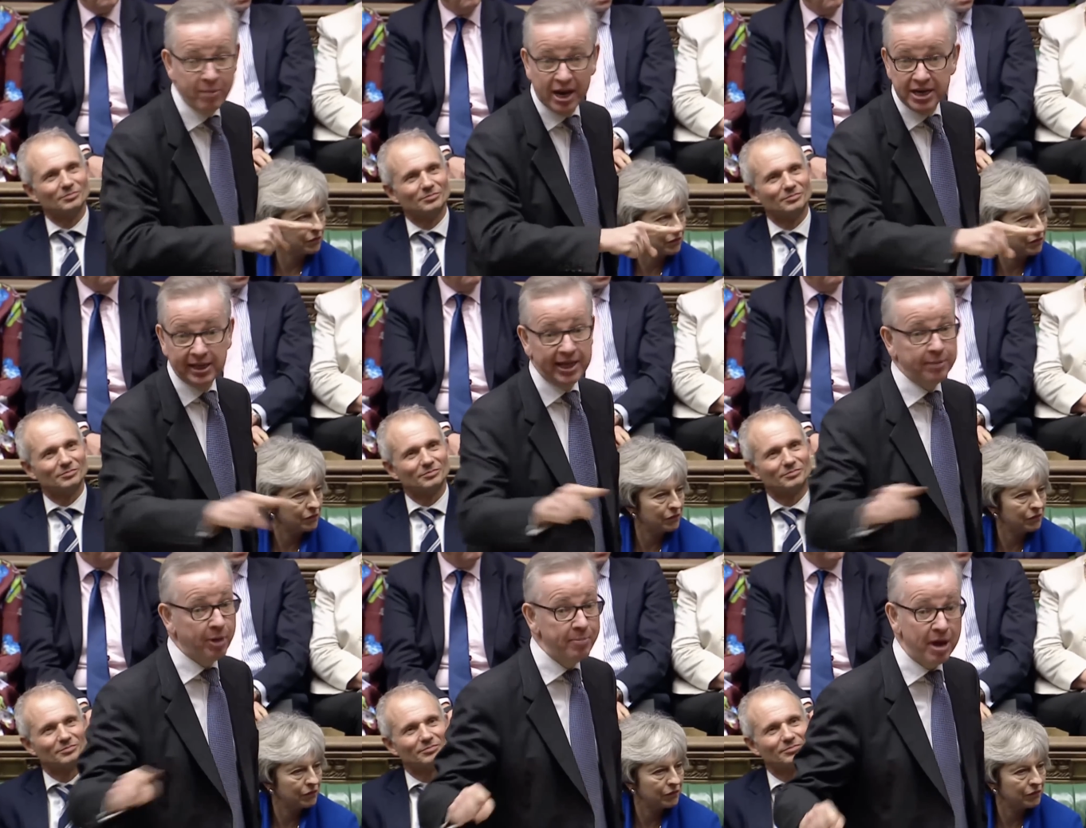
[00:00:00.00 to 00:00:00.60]
Speaker 1: many
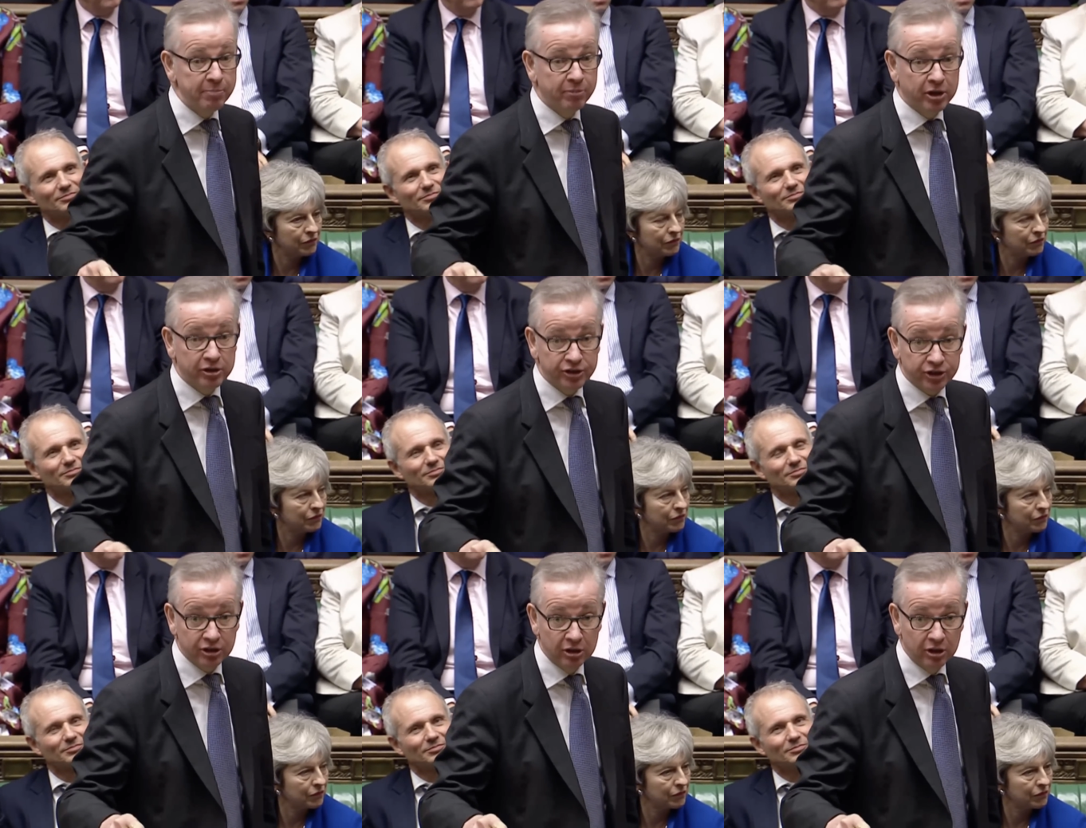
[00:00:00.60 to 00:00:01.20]
Labour
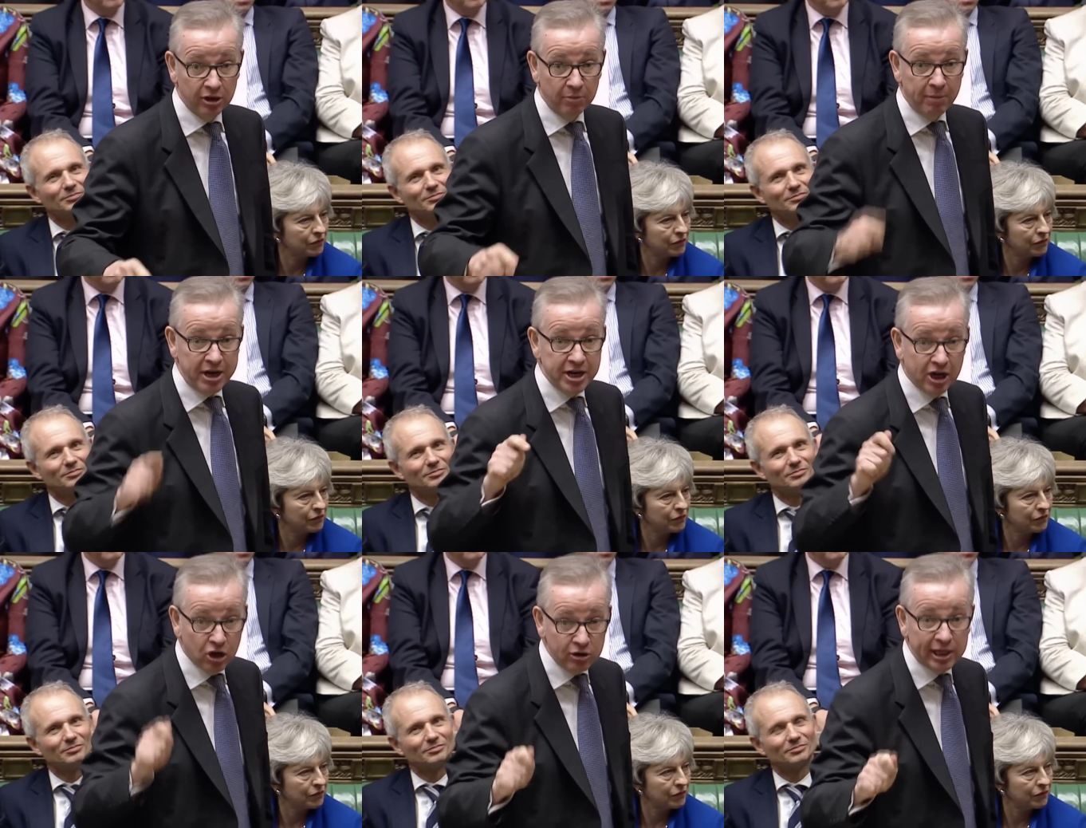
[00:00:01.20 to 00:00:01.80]
members,
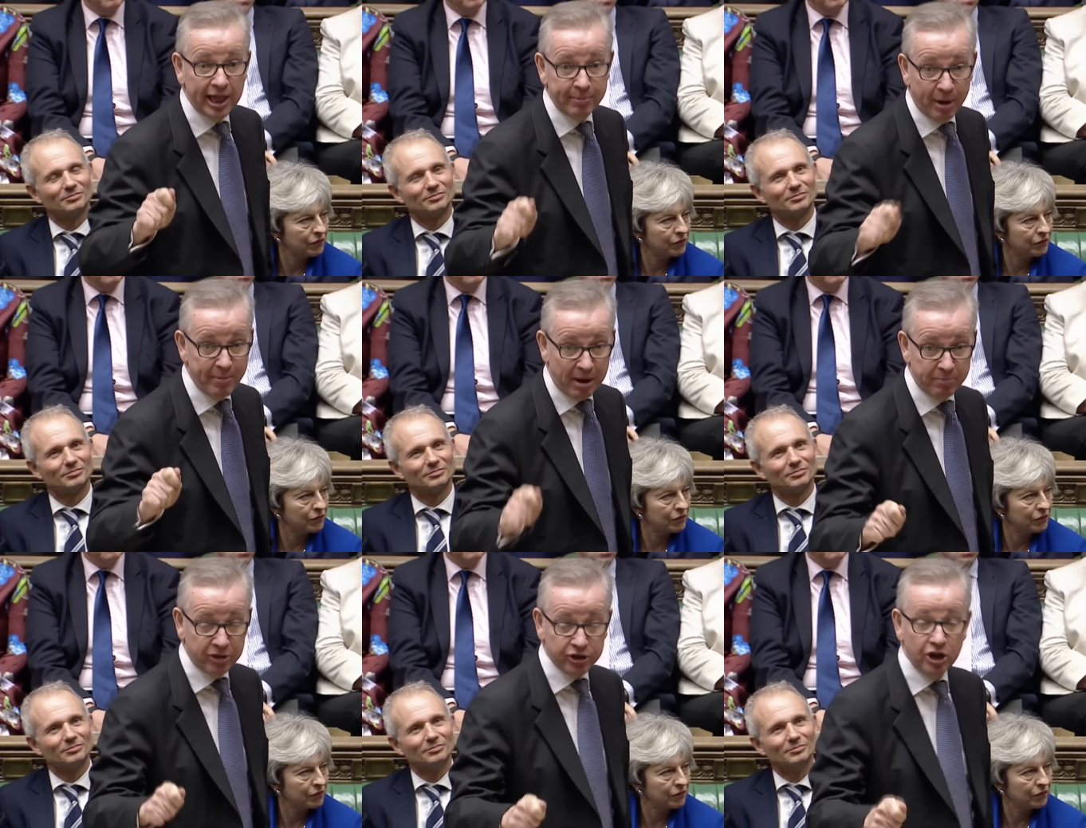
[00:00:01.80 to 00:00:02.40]
many good Labour
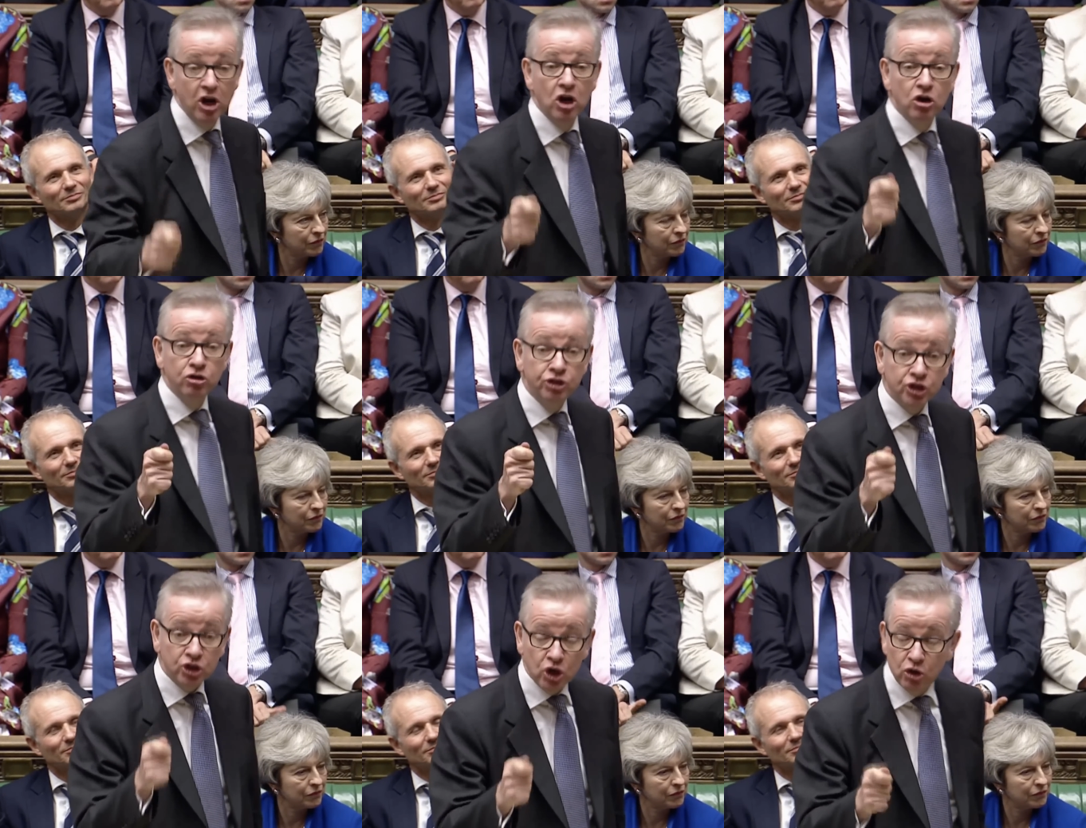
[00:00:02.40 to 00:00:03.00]
members, who
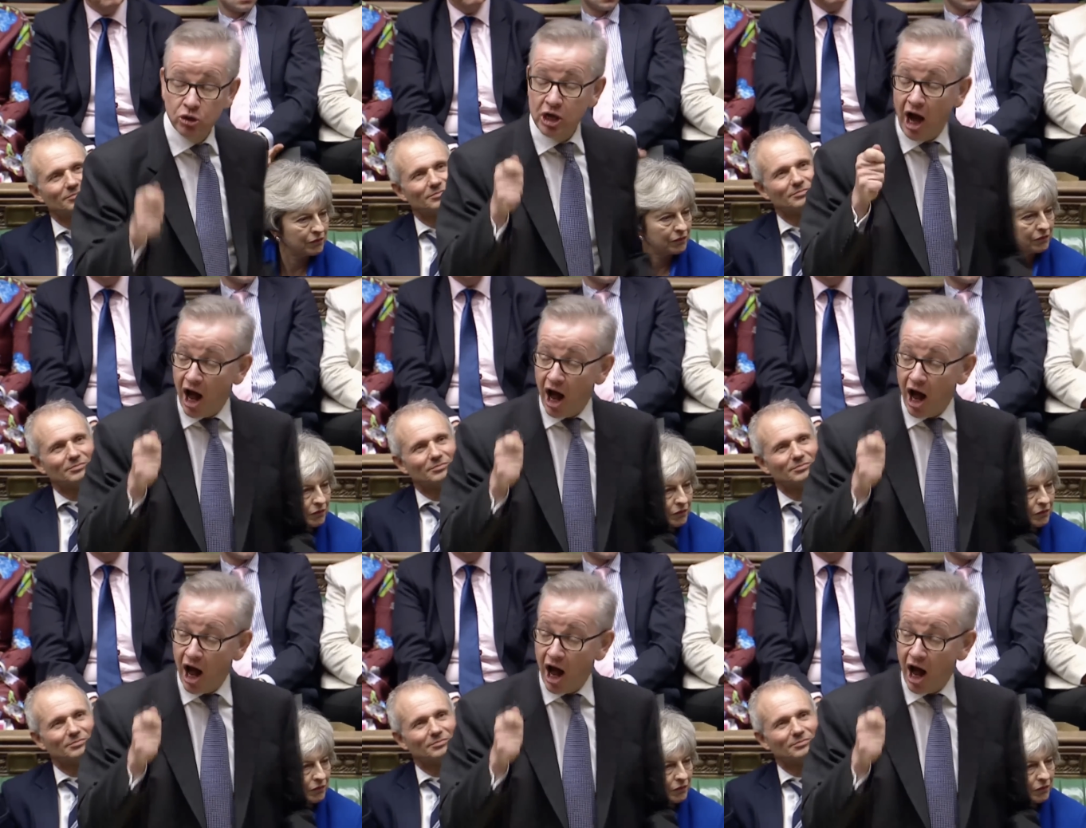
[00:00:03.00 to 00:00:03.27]
stood